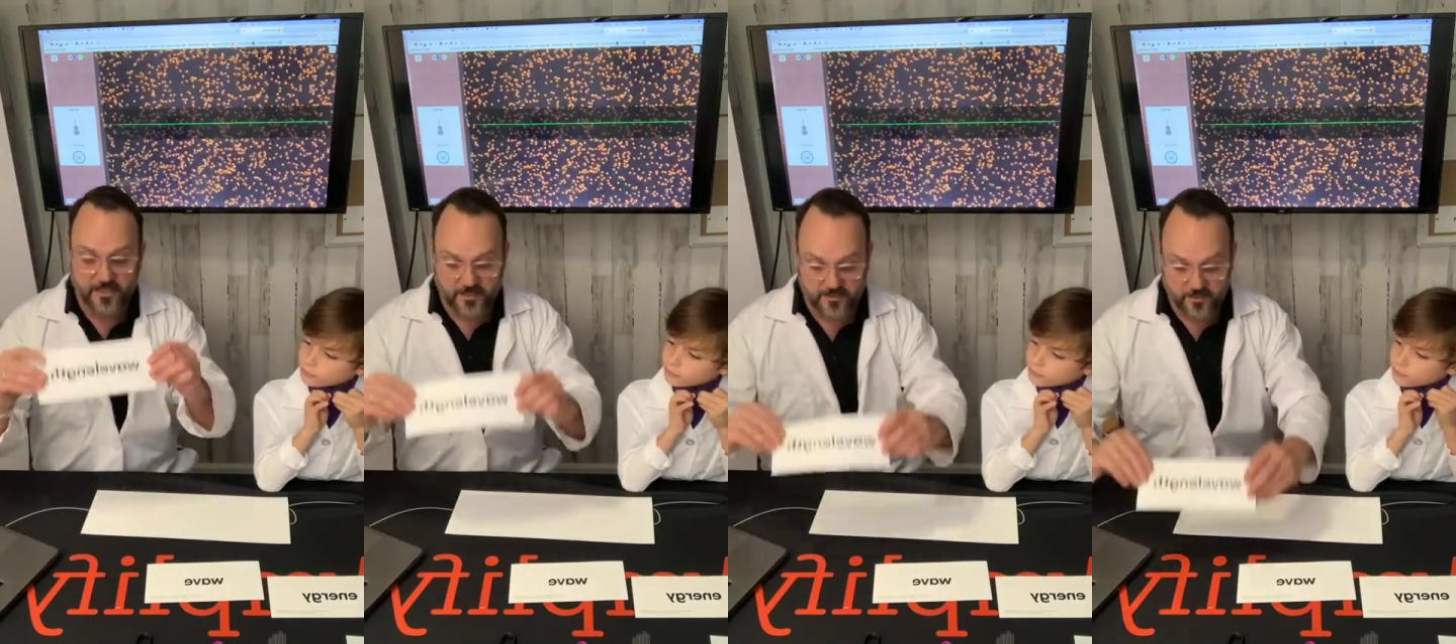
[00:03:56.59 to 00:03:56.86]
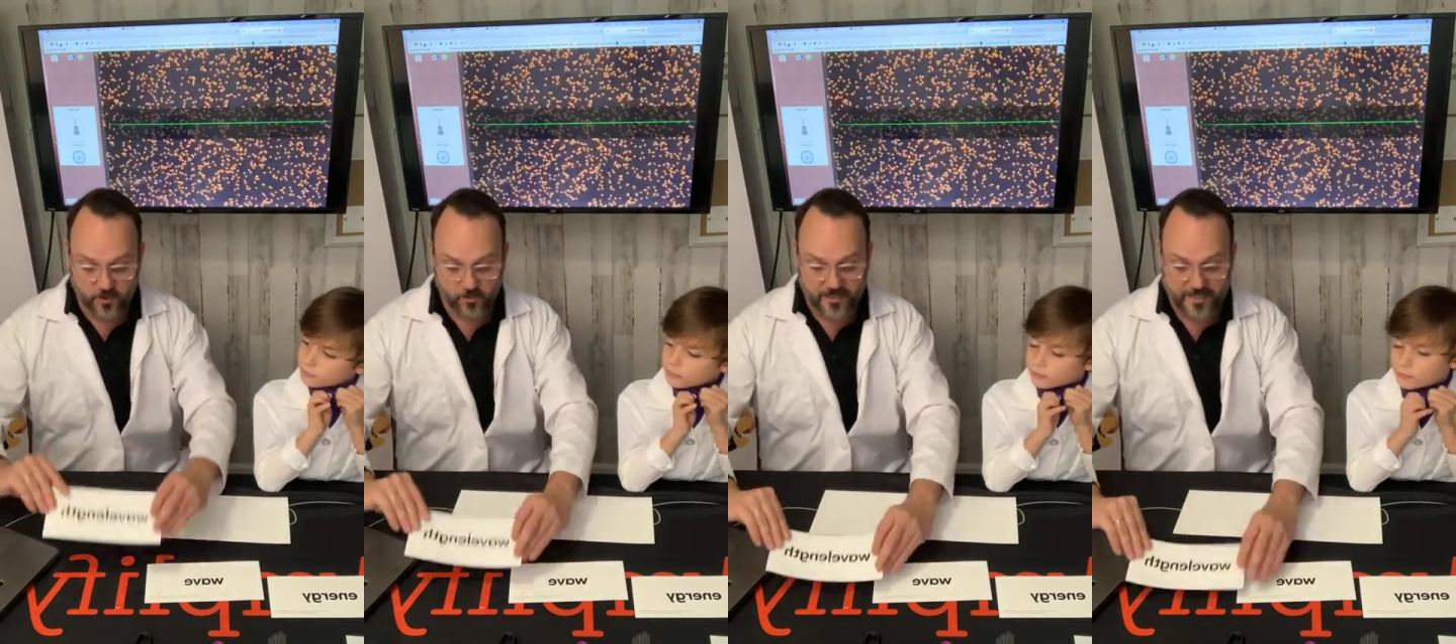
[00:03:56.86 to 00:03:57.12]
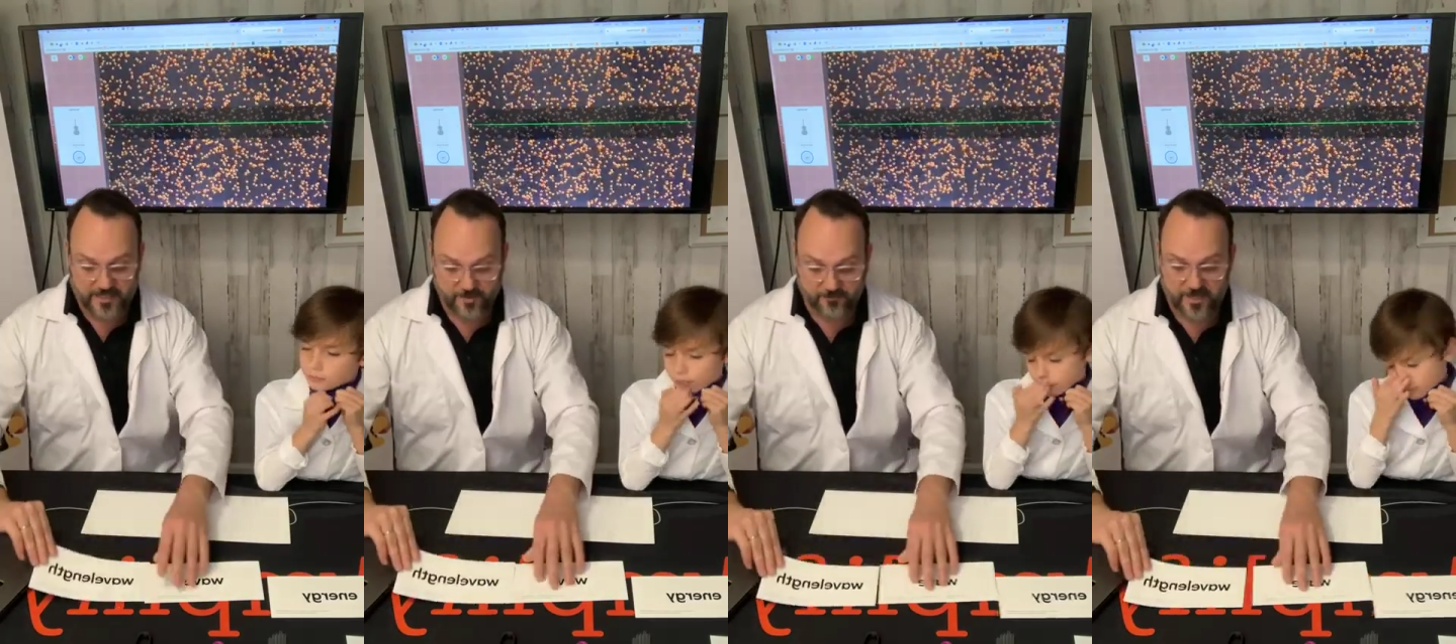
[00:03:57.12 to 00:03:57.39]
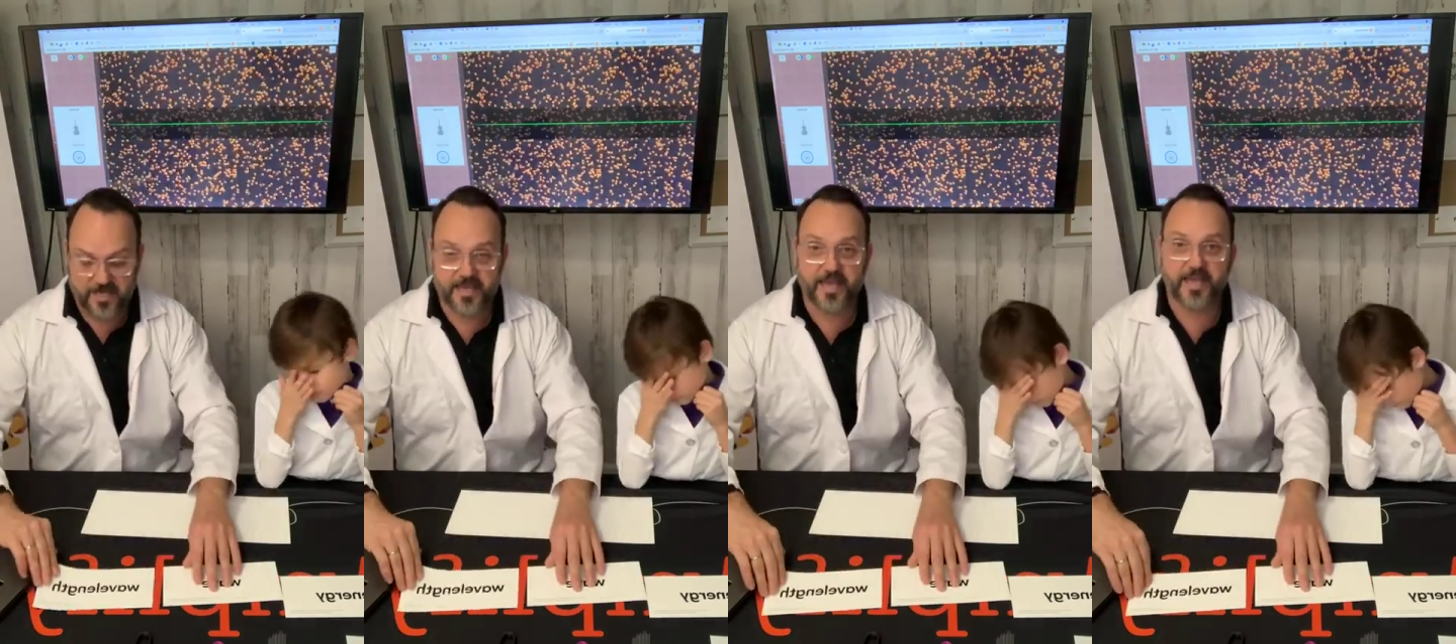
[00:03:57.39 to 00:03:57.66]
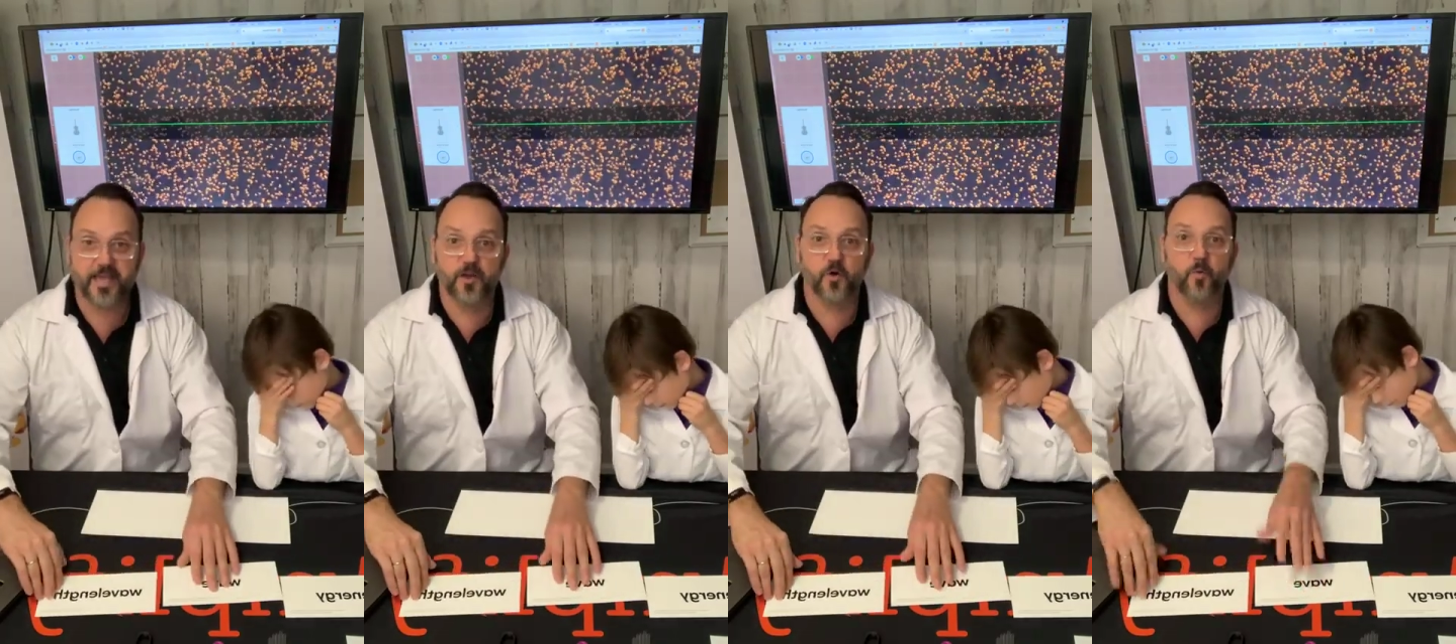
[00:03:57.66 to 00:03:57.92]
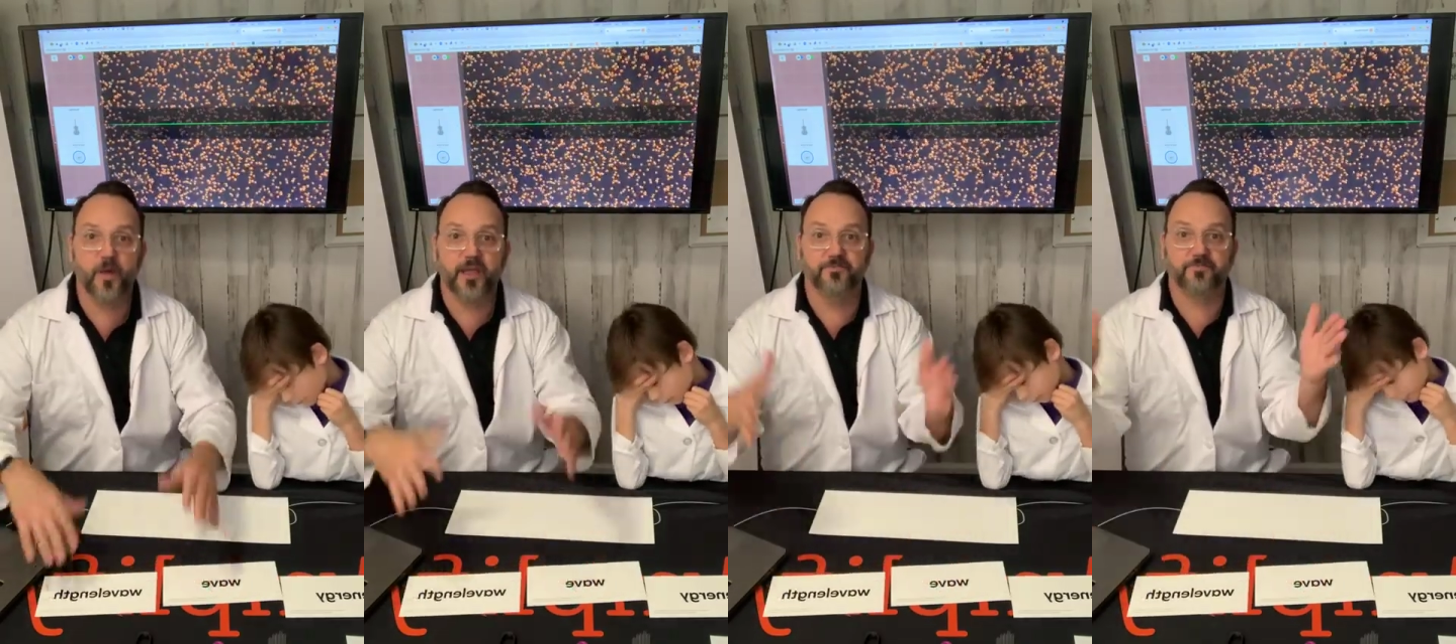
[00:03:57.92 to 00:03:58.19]
So like the piano
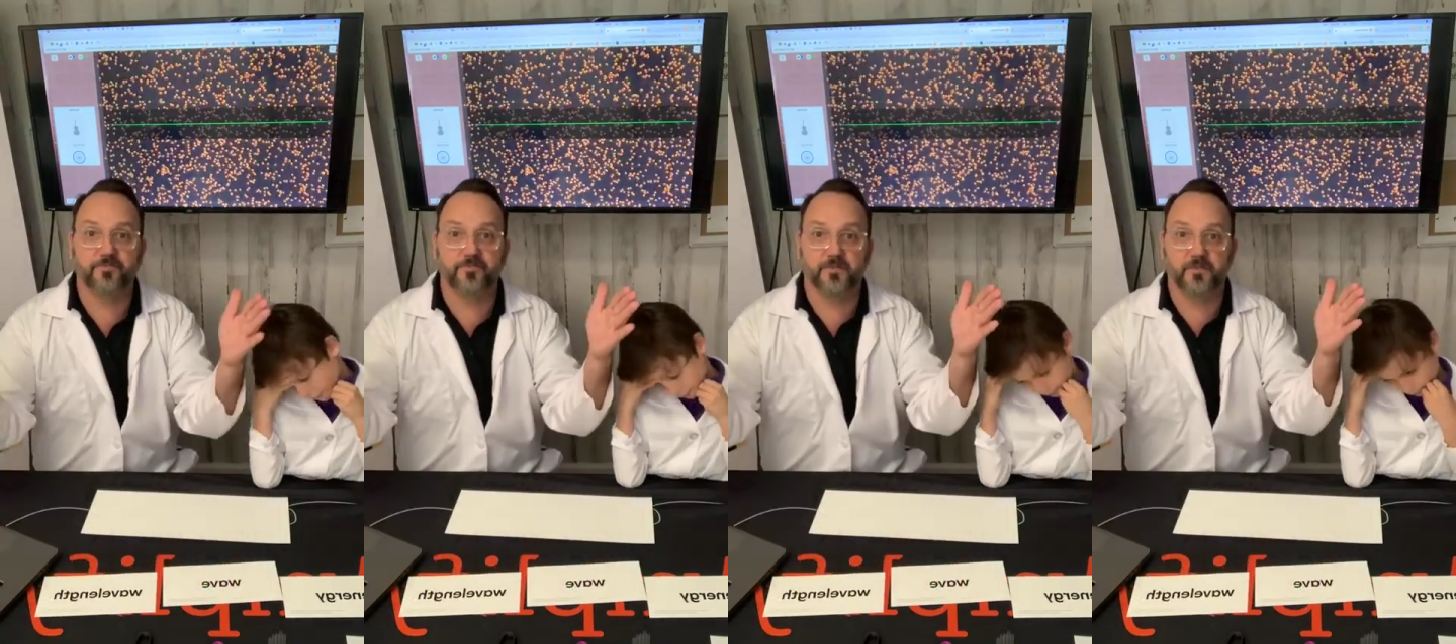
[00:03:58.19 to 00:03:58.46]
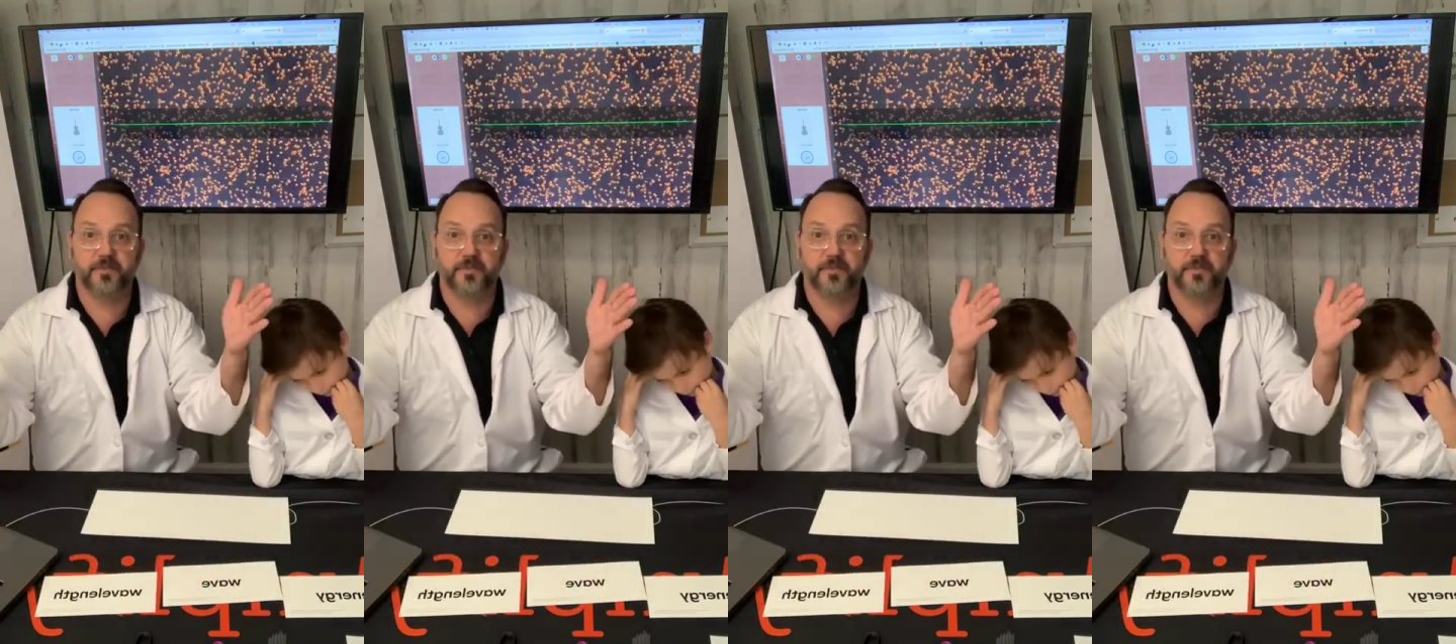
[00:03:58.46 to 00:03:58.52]
wave